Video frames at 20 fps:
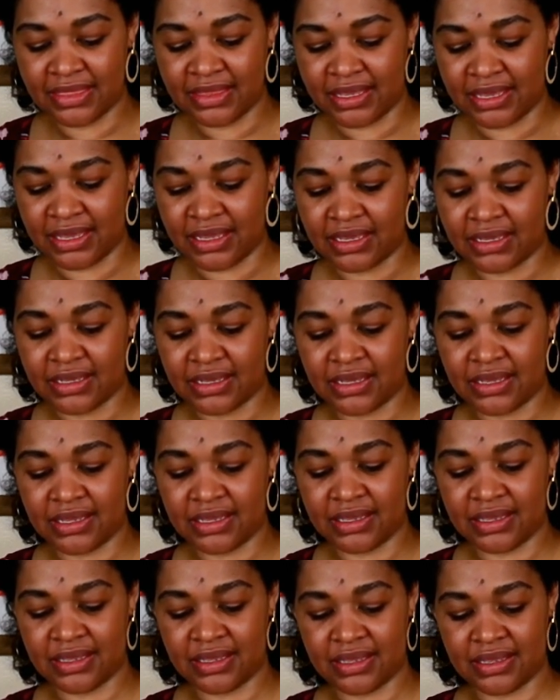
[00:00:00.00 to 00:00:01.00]
thick.
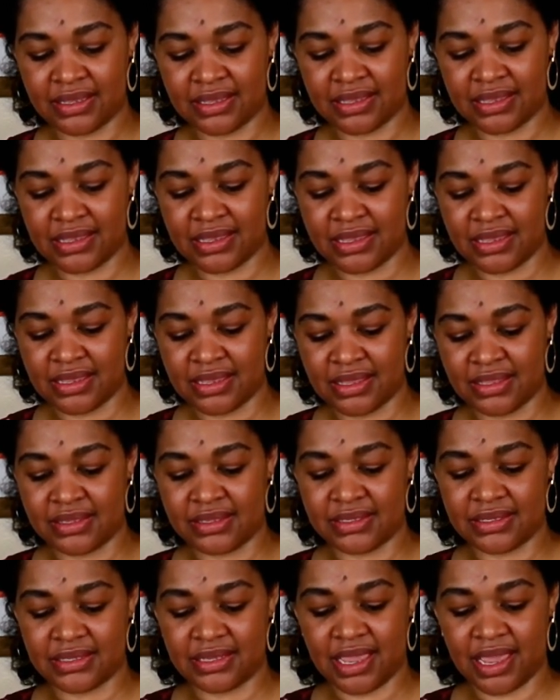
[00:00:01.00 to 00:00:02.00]

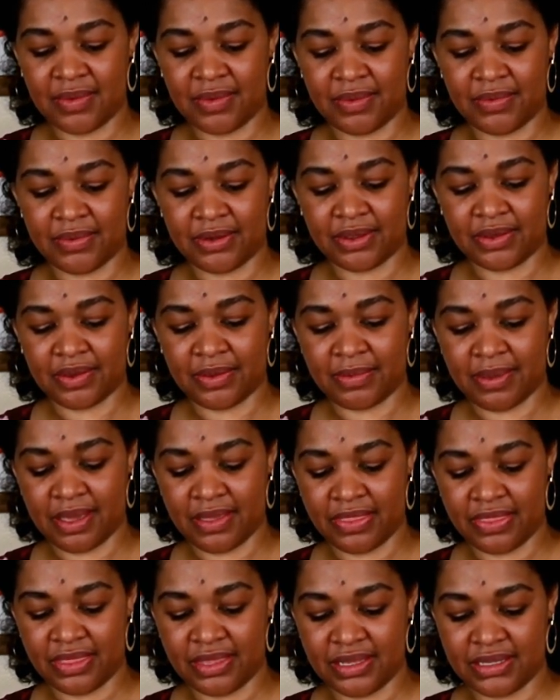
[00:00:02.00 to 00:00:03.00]
Let's see how we want to go
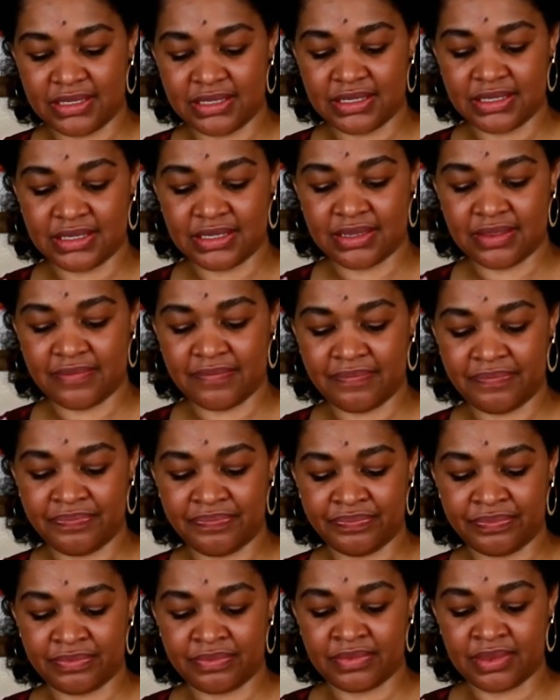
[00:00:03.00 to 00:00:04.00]
about this.
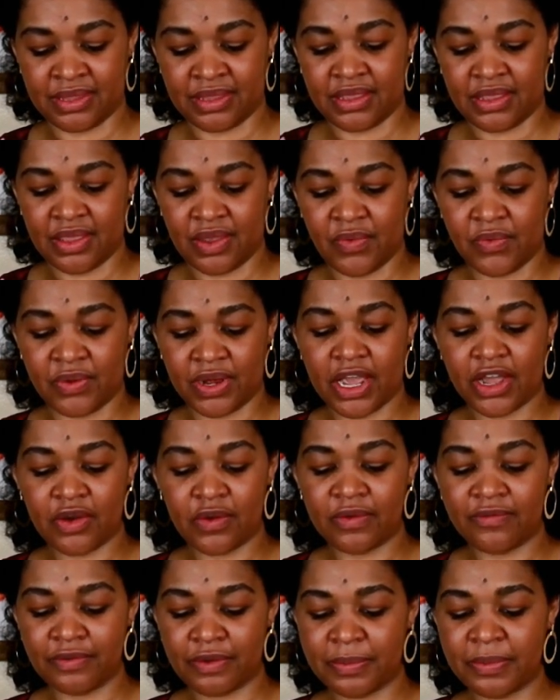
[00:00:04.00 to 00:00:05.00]
We're not
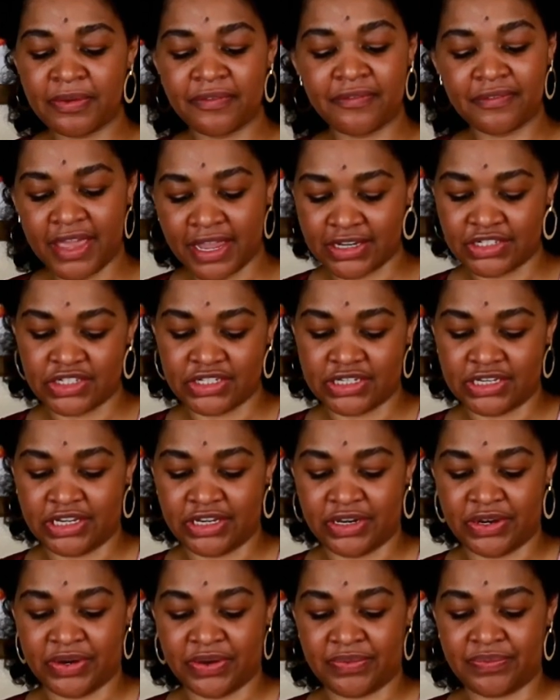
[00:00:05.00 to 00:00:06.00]
going for perfection
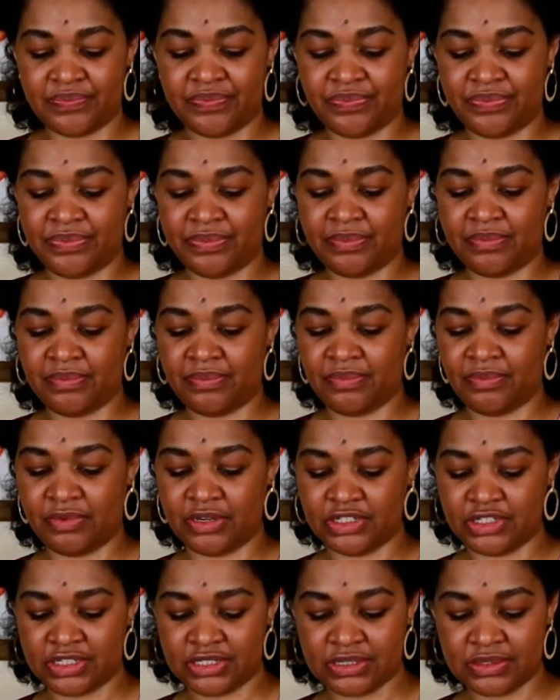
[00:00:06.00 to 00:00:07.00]
here. We
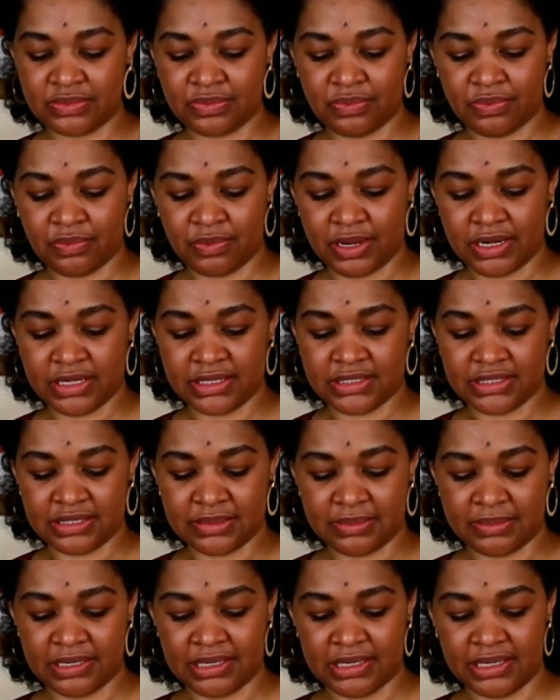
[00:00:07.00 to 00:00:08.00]
just want it to
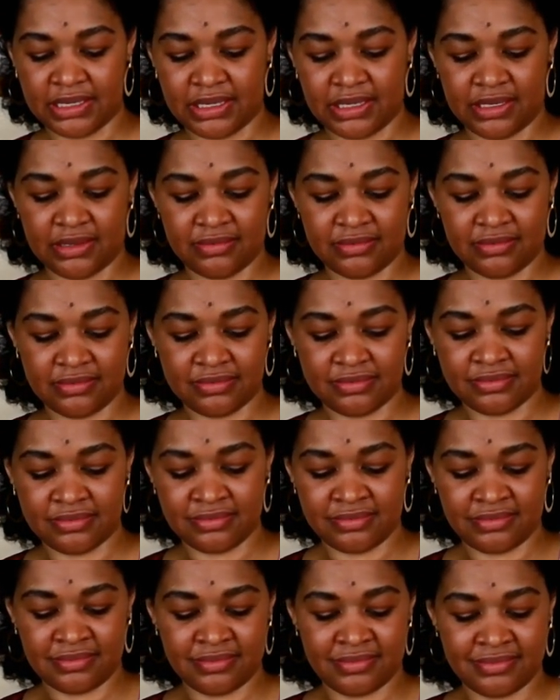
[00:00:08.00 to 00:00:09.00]
be,
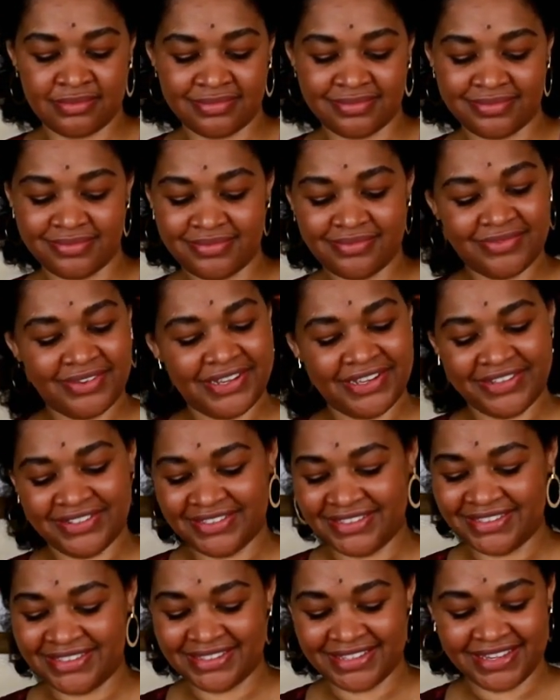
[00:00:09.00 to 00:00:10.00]
well,
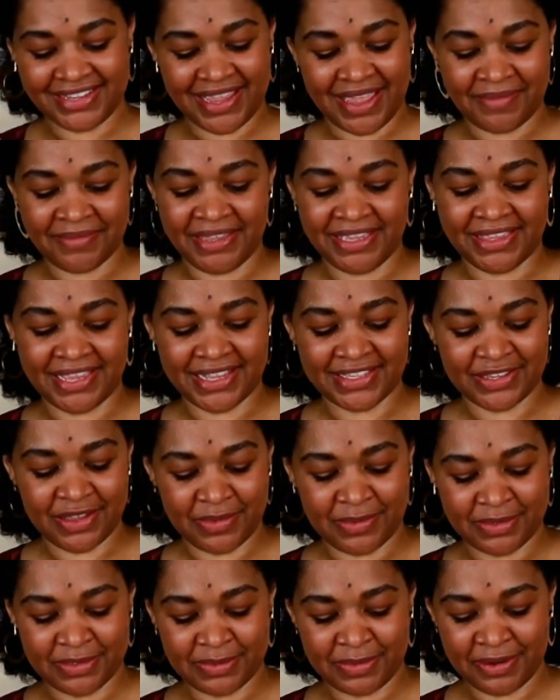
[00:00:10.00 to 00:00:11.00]
I mean, that's
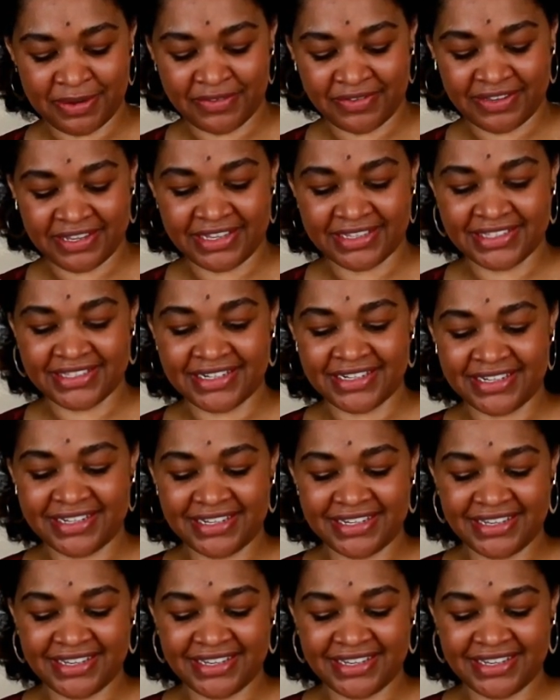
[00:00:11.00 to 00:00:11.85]
almost perfect, isn't it?